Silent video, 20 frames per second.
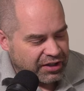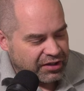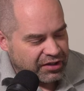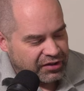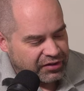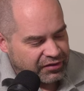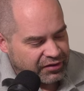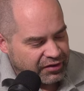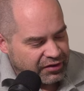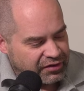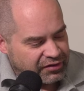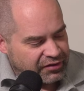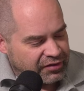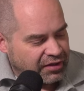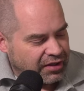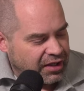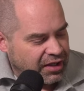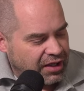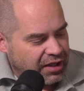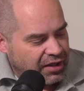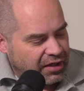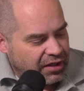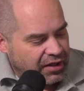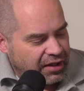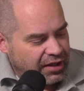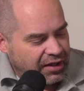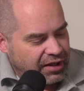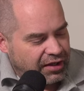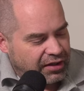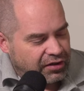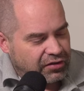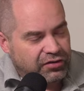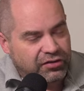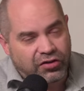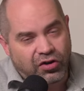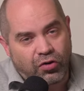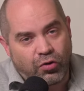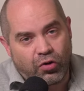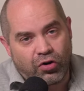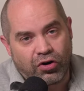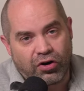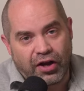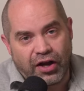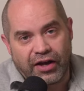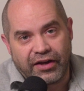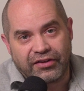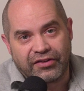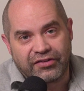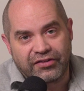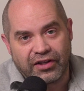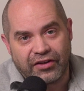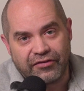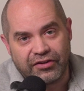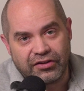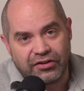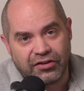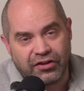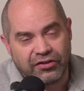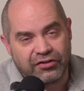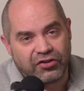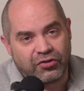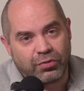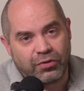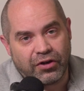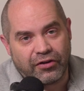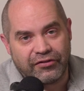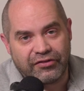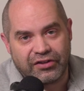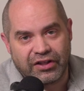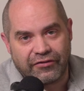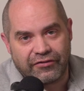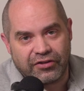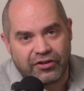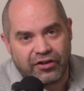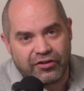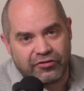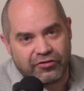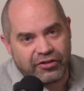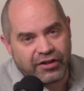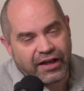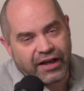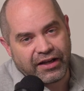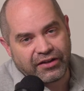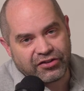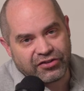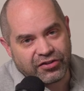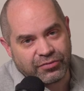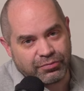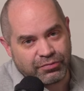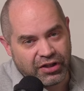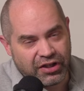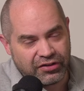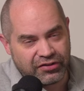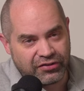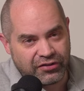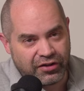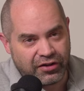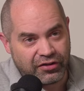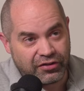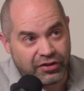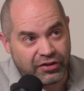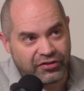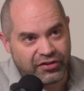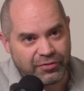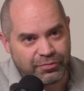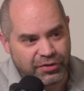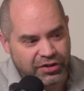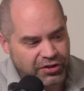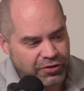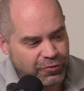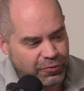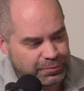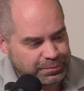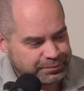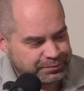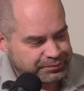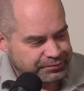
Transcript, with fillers: And this is a Core i seven twelve seven hundred H piece, uh, C P U.